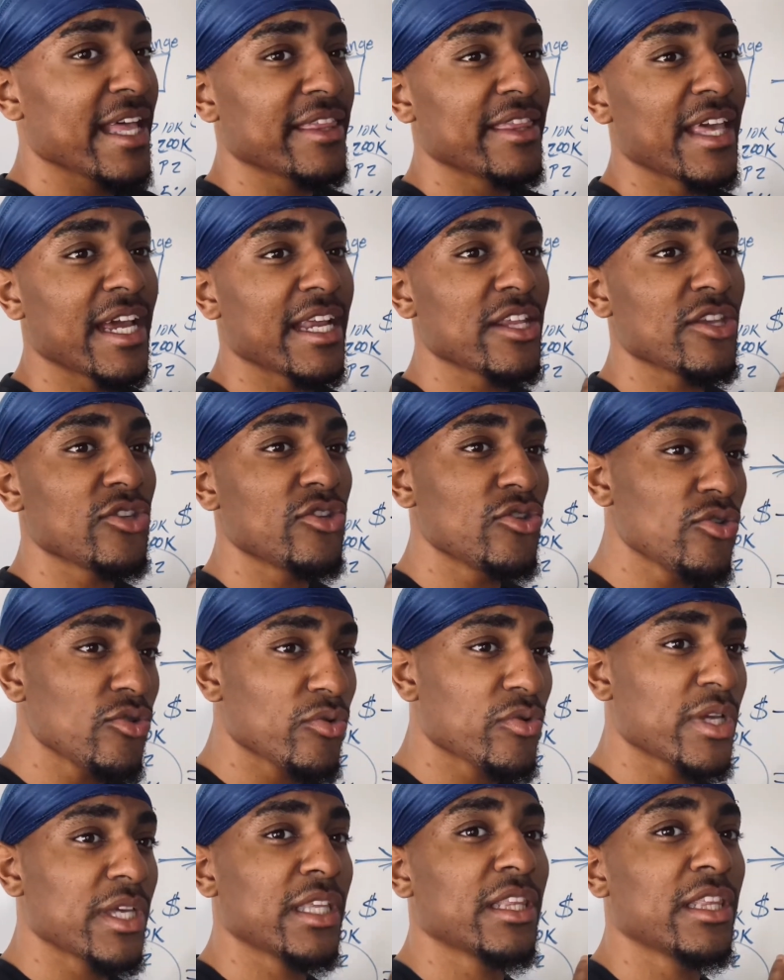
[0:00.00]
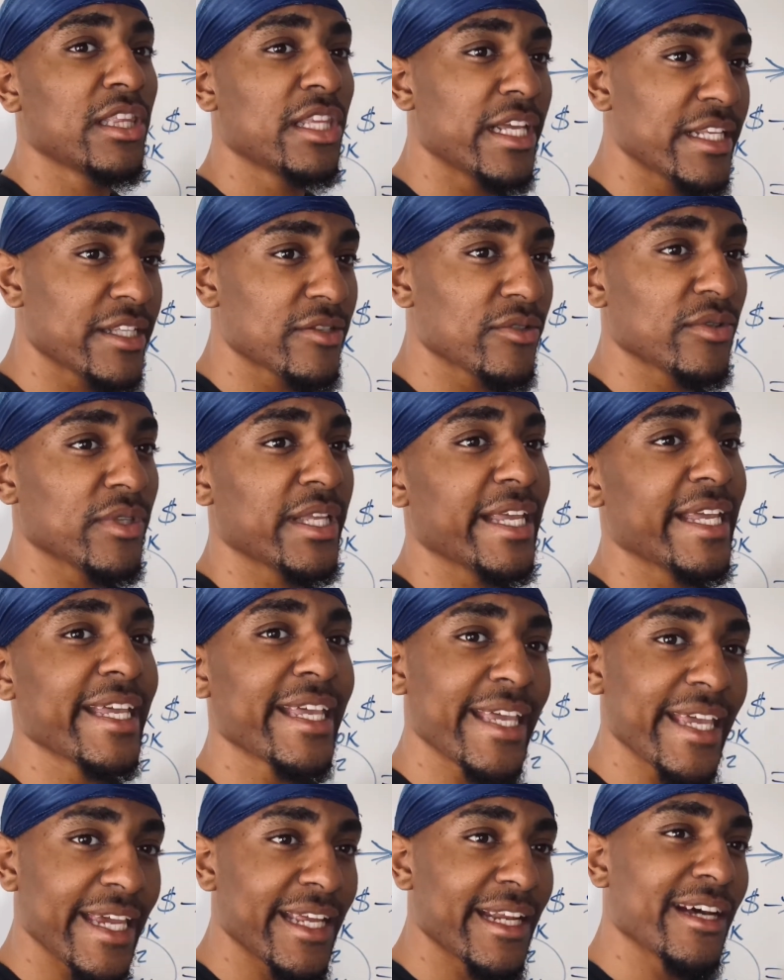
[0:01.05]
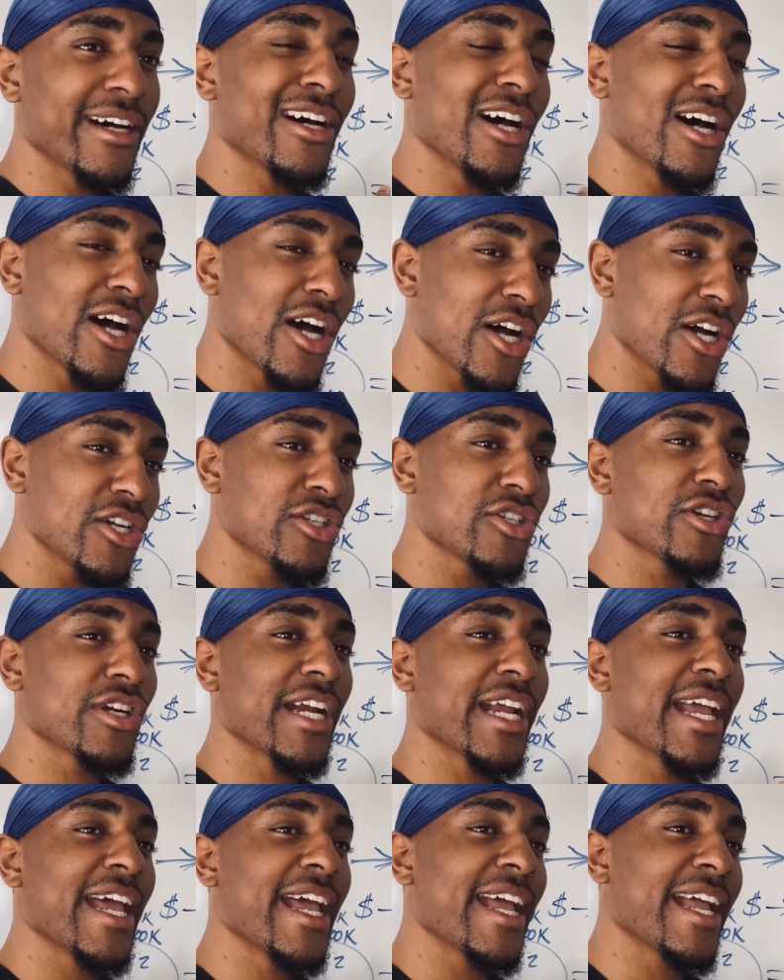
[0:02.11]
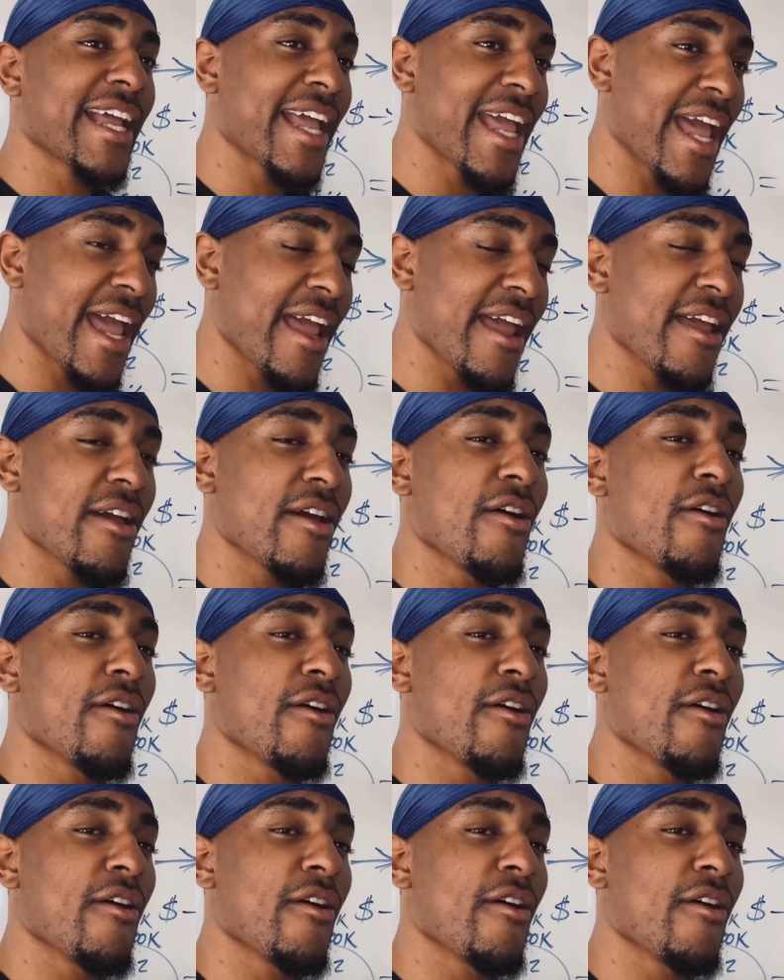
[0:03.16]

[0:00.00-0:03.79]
that you could literally get 100K